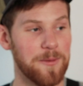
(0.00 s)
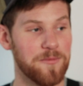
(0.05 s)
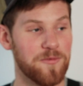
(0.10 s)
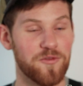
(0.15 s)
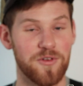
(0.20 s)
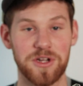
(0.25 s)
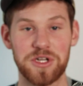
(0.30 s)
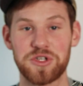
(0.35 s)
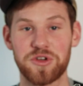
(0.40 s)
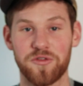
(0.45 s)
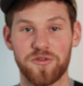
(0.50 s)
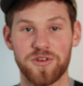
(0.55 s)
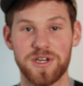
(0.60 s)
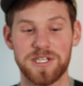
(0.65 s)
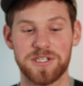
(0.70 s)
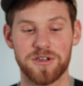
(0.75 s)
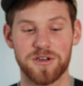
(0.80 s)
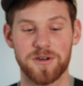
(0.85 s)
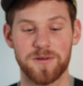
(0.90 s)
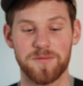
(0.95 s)
Fridge or
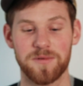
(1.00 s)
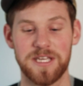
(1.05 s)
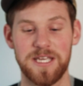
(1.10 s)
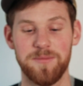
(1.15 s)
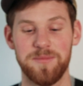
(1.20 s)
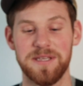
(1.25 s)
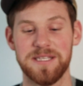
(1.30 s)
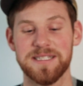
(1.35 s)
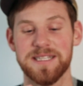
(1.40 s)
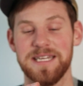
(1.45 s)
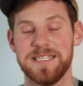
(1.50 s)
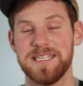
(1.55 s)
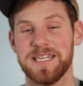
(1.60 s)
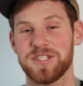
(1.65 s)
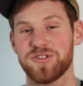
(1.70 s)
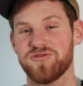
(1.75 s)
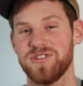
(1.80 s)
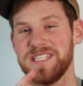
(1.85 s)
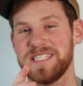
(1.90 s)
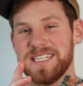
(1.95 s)
freezer, keep these
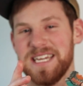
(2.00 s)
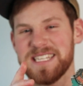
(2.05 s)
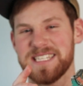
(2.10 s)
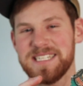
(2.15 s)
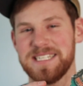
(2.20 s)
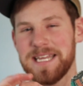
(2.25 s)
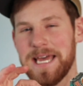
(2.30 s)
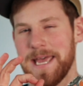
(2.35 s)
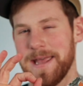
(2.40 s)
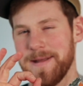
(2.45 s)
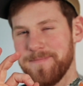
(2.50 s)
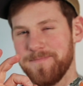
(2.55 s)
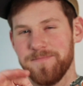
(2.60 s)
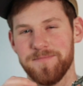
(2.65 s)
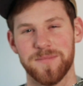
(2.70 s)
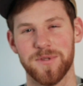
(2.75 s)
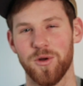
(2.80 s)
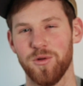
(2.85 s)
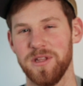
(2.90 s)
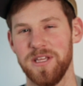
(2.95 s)
latex reeds nice and tight.
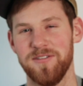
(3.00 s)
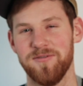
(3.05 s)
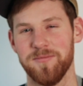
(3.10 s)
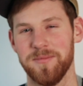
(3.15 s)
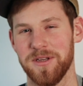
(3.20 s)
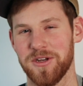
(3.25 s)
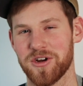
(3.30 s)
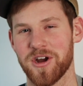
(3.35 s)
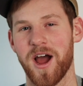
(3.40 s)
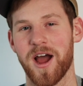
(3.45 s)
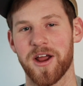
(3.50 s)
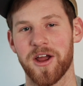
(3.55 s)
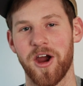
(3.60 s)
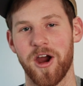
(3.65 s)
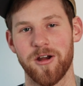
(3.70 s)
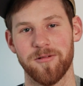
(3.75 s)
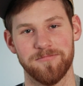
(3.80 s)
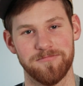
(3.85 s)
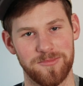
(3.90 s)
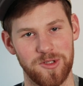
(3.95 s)
Don't leave them in your hot
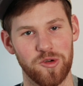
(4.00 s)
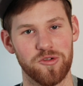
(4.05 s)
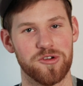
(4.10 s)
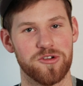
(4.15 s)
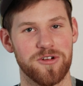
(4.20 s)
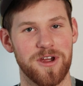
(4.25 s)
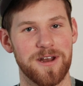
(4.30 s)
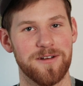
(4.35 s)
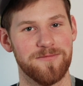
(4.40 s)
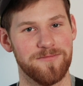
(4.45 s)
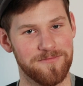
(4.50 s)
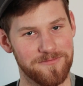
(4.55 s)
car. You'll regret